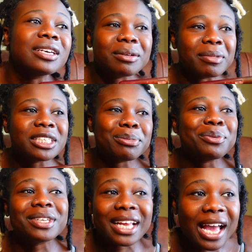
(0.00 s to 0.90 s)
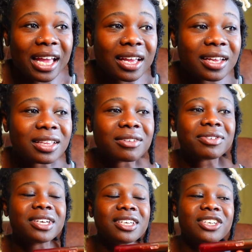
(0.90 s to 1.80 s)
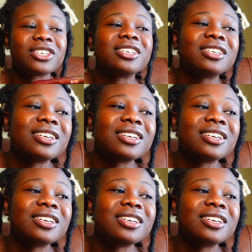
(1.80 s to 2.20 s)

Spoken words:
can miss me with that. The fuck.